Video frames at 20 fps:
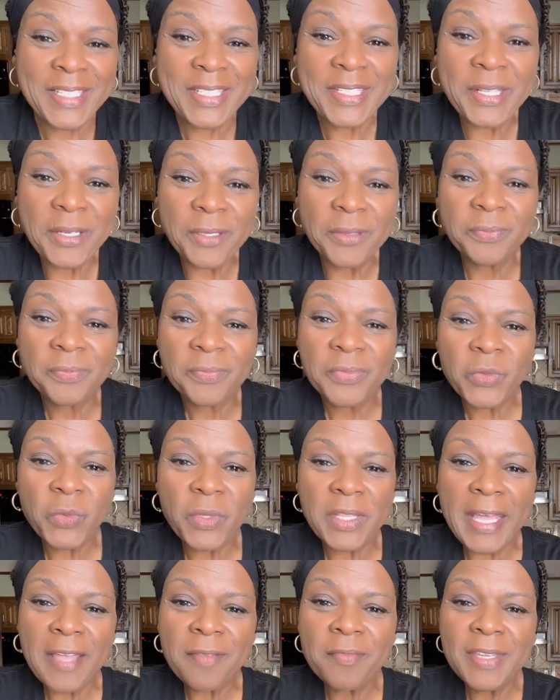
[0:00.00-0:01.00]
So
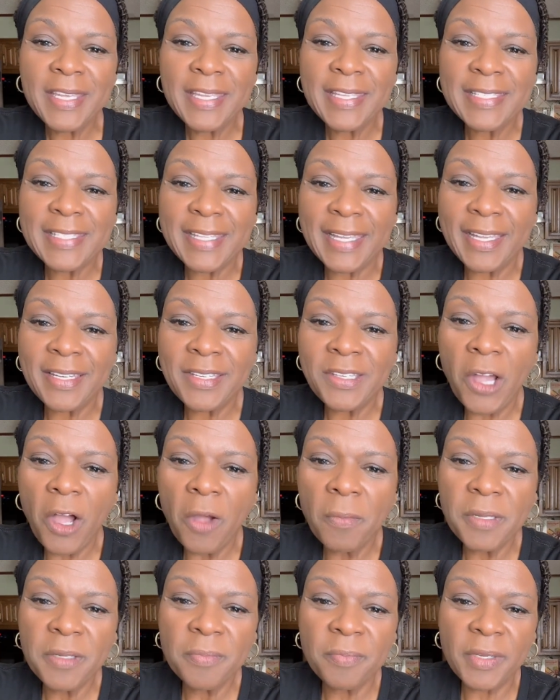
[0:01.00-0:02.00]
with that being said,
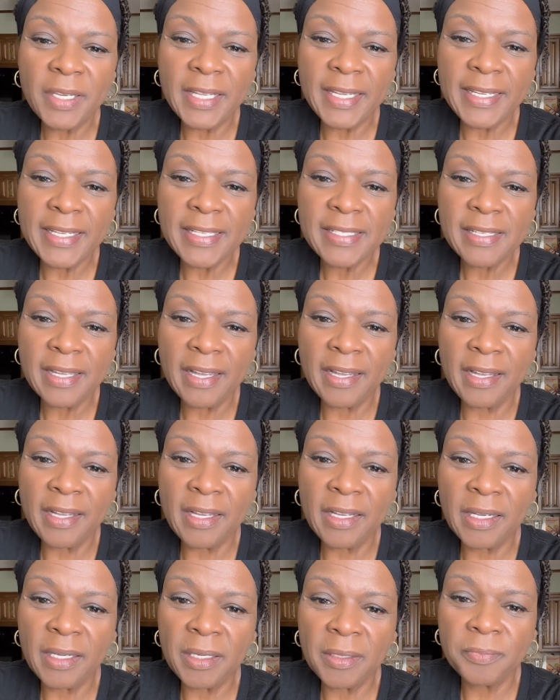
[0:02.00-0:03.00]
y'all be blessed.
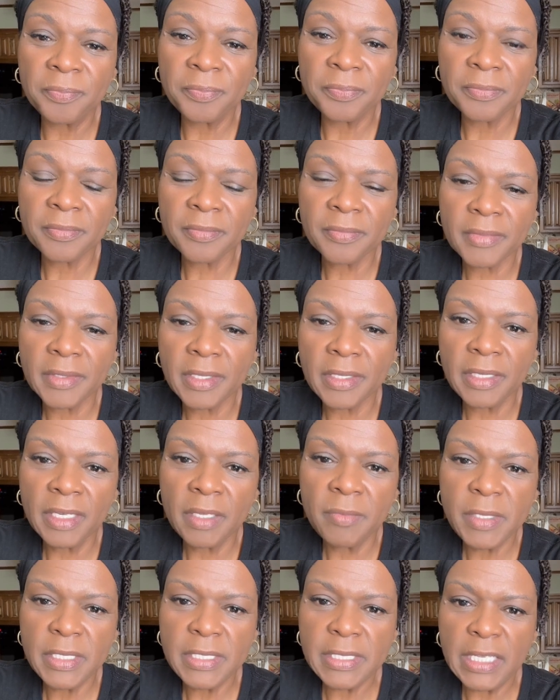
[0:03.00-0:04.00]

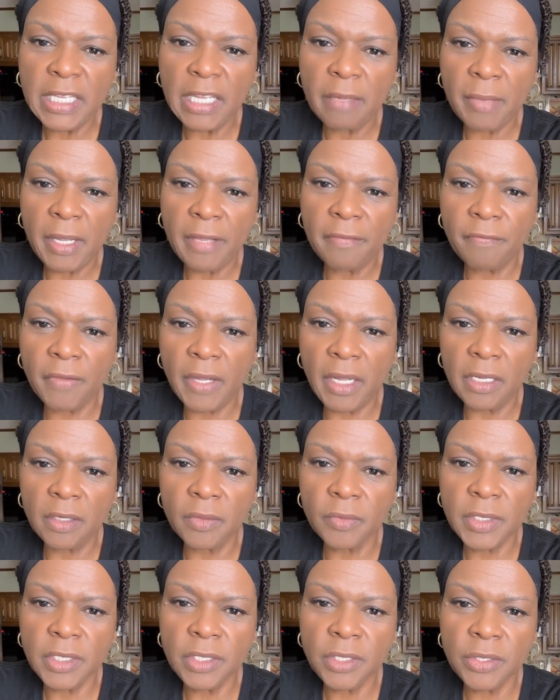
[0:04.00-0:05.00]
Let me see. Am I
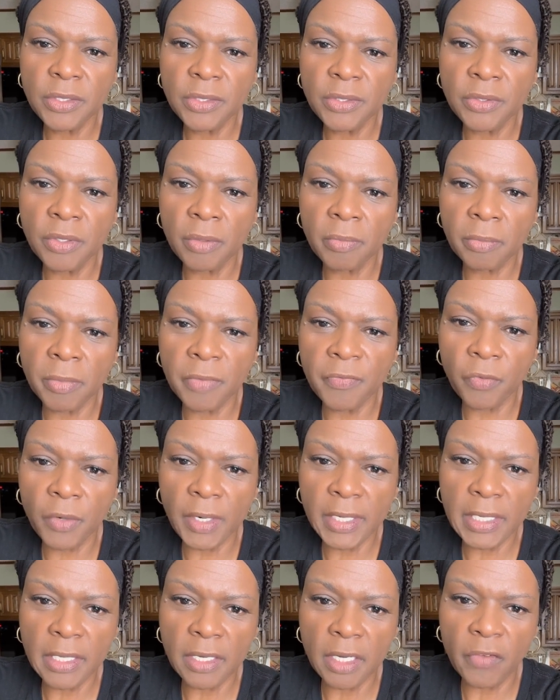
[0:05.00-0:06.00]
following you?
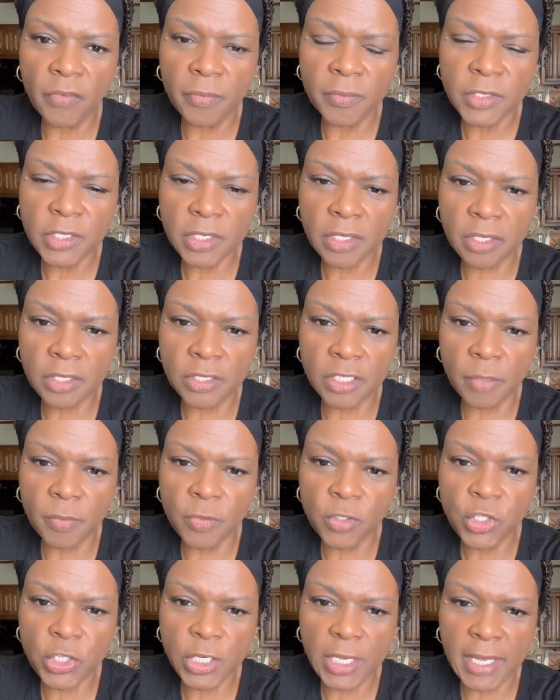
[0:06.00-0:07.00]
Before I get off, I'm just going to
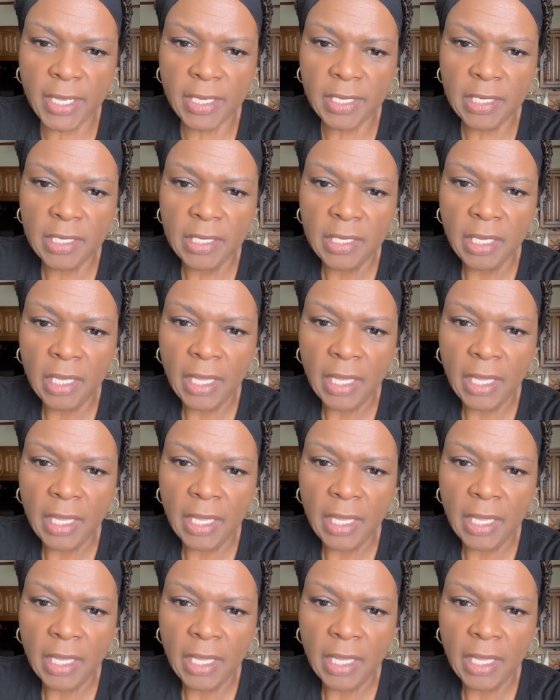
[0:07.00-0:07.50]
double check.